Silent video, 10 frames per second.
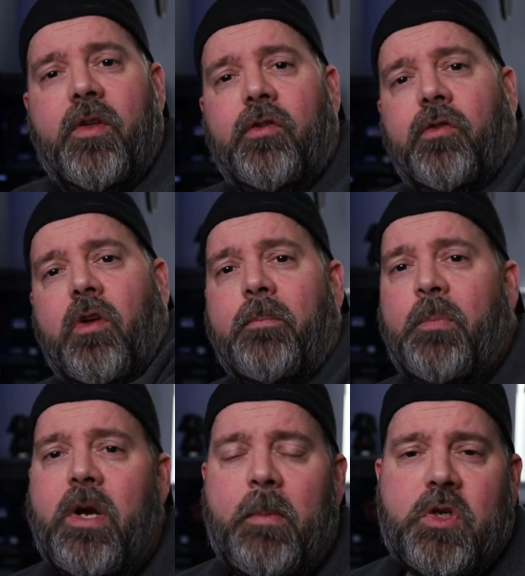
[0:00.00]
this is gonna
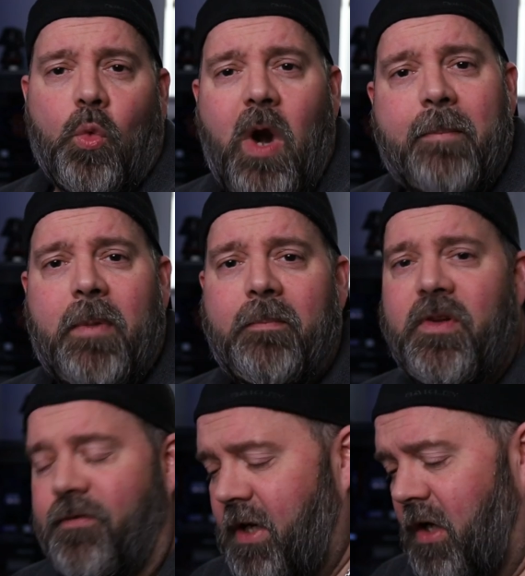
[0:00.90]
pretty much wrap up
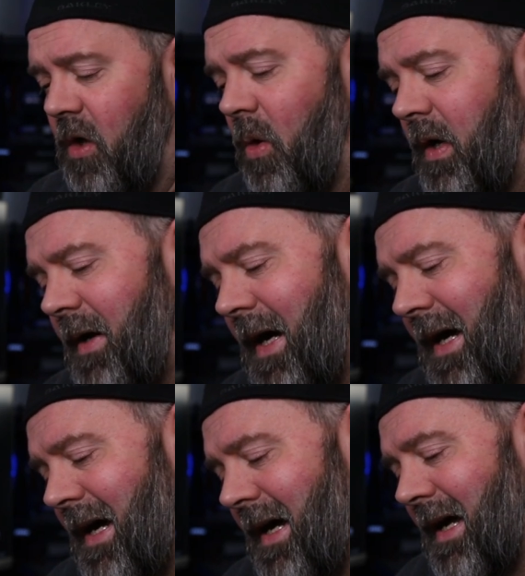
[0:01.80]
the video.
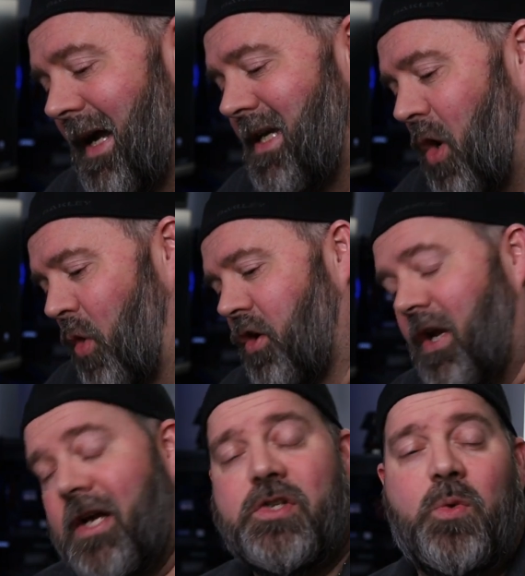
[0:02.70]
Uh, I know your
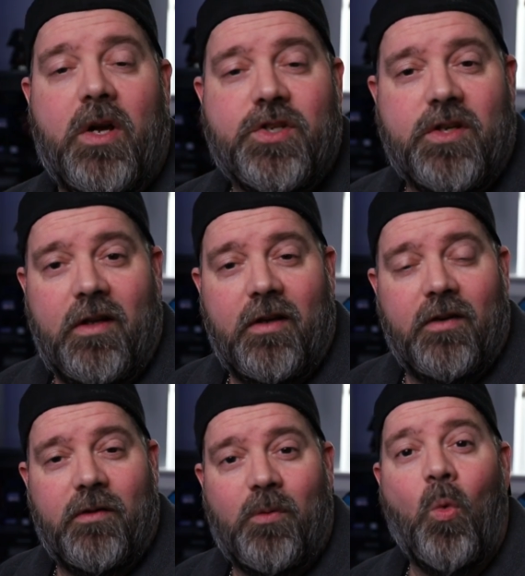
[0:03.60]
next question
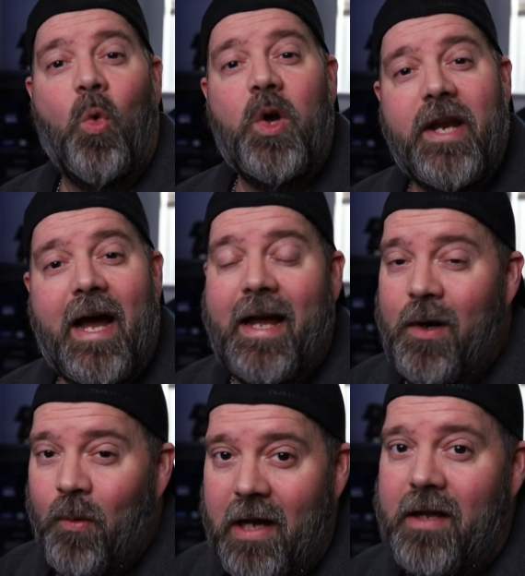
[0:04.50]
is, would I
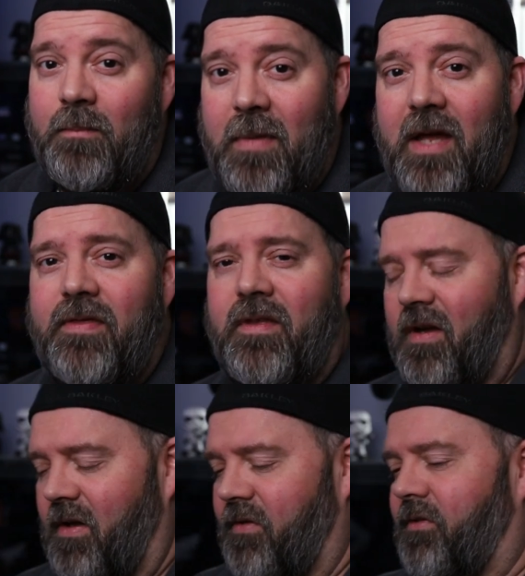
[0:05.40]
recommend
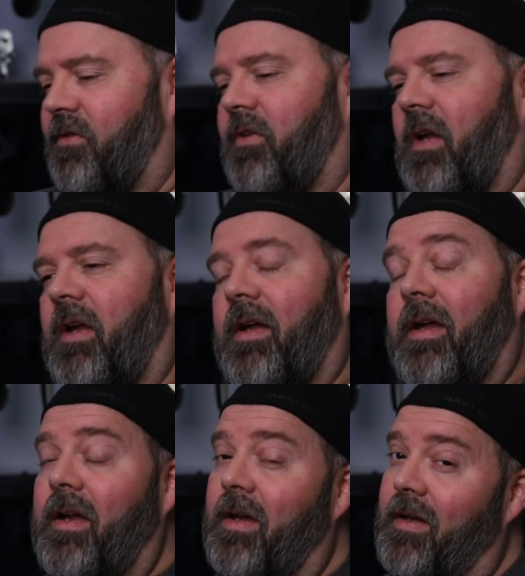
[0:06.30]
this?
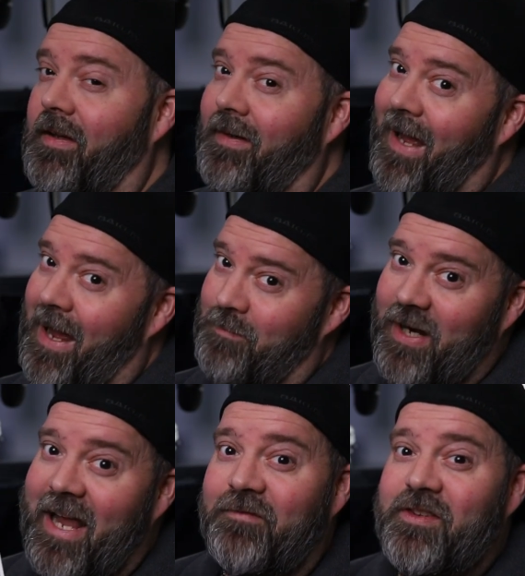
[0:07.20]
And I'm
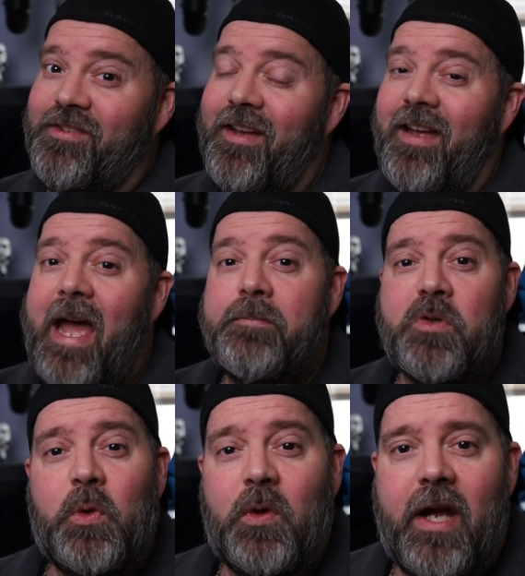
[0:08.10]
gonna have to say,
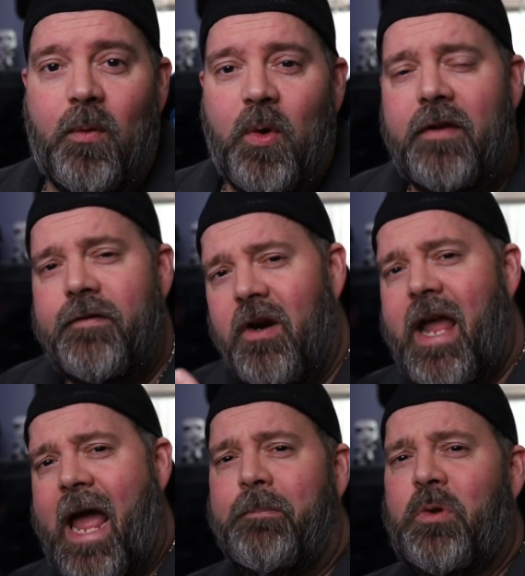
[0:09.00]
absolutely I would. If you're an
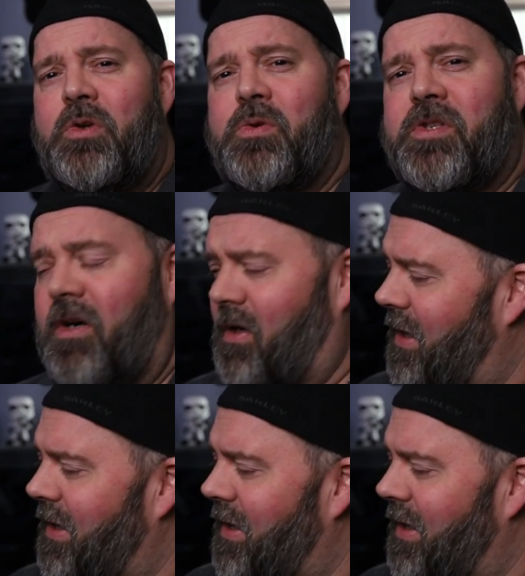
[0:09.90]
Apple user,